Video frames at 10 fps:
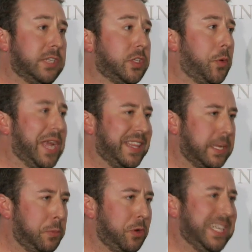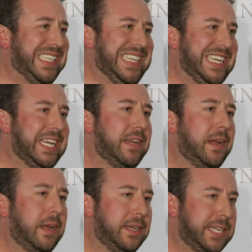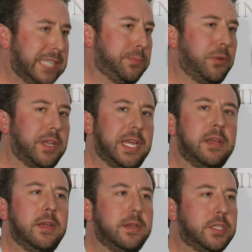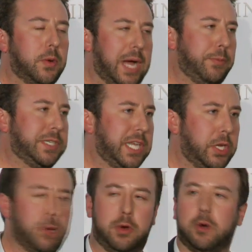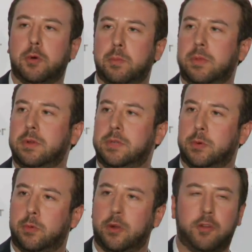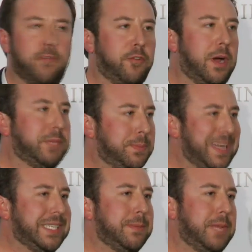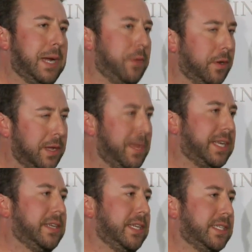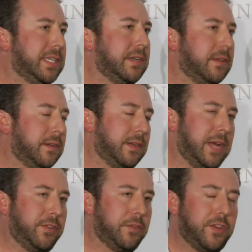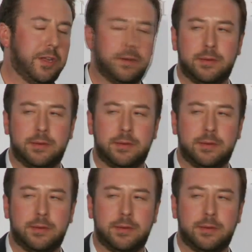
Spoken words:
things going, and the communities need it desperately. So I would say go home to where you're from, spend some time there, and come back to DC after you've done.